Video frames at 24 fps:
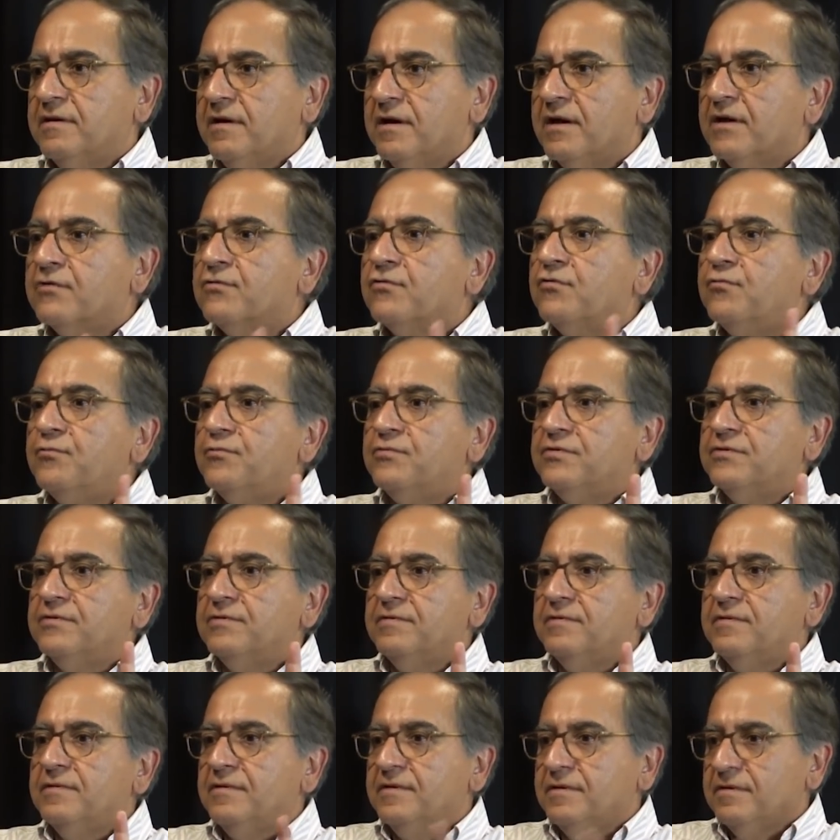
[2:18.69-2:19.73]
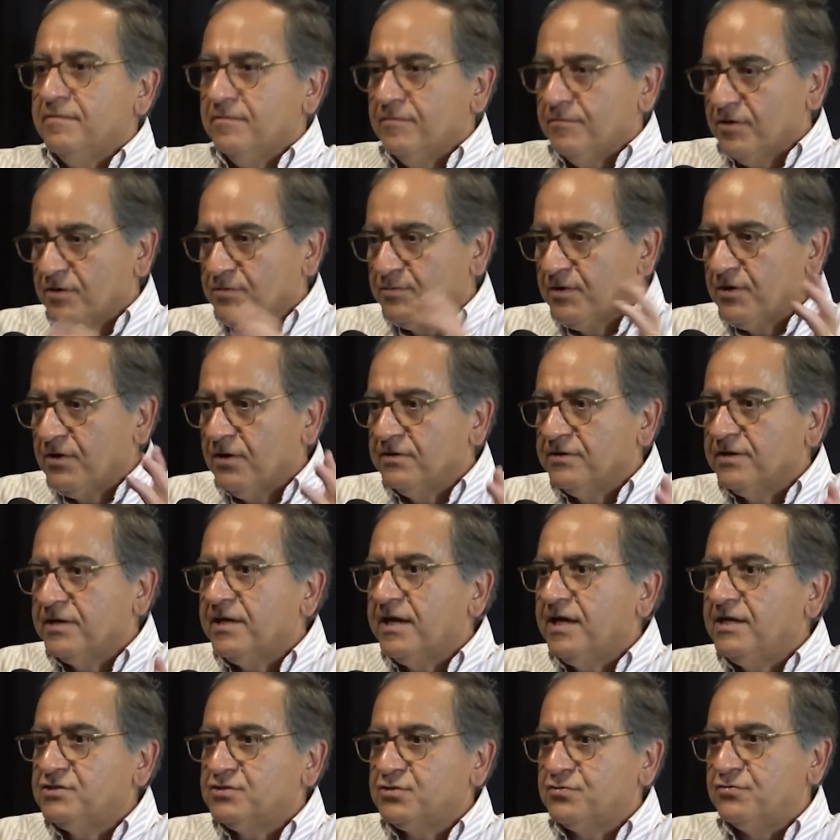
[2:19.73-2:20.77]
a group, what we call the
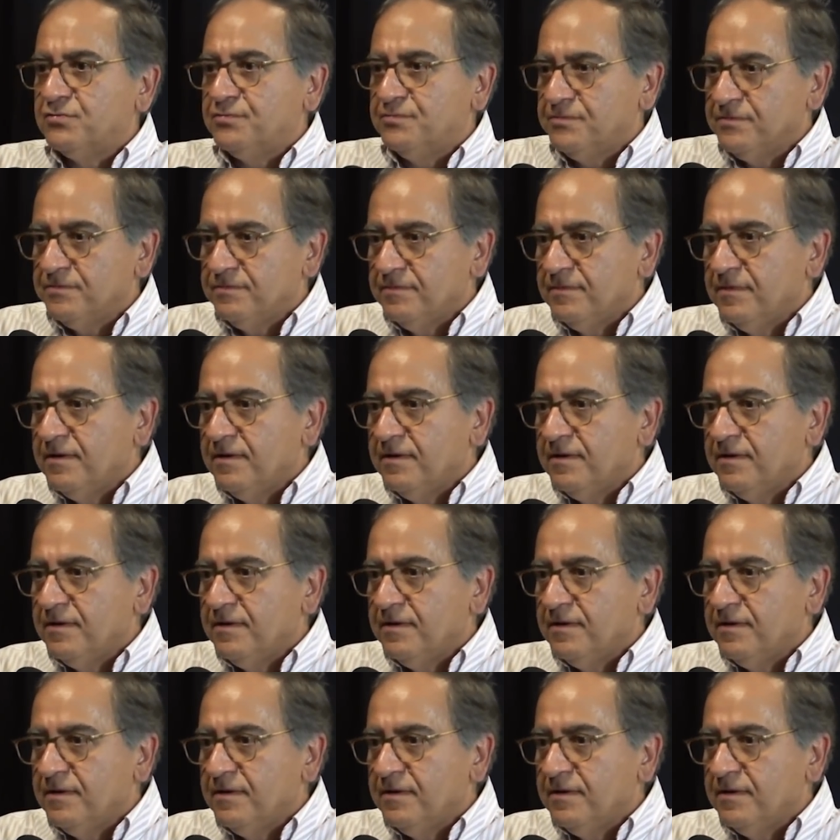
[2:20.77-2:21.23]
gauge group.